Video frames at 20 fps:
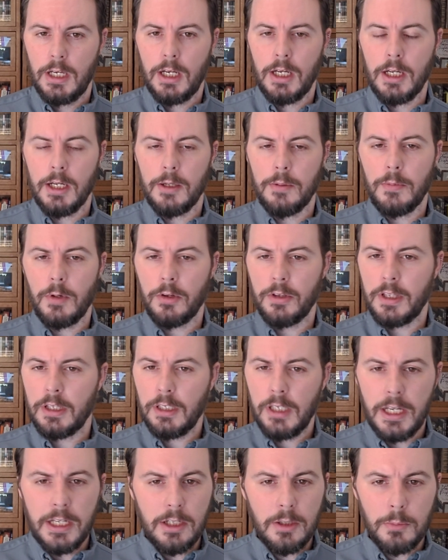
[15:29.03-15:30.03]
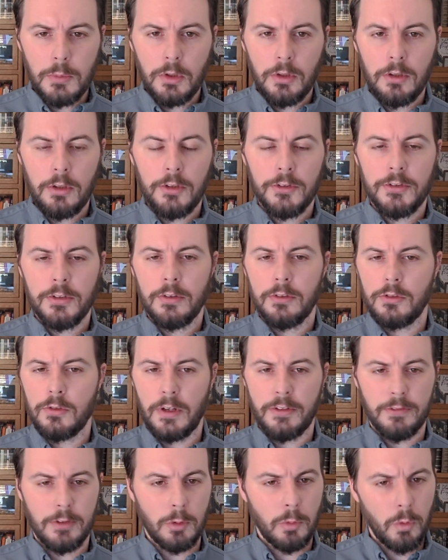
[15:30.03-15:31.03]
Are they likable? Do
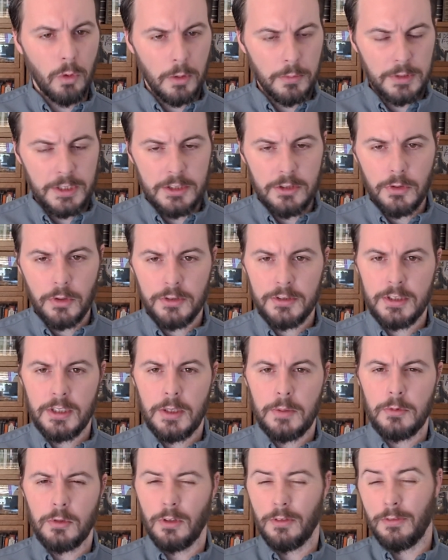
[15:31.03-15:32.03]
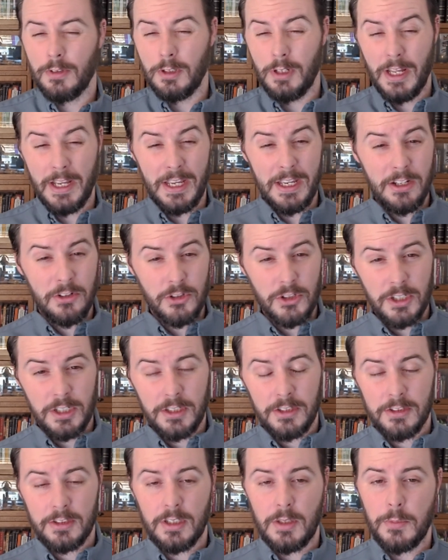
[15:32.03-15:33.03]
I feel warmly towards them? Do I feel anxious?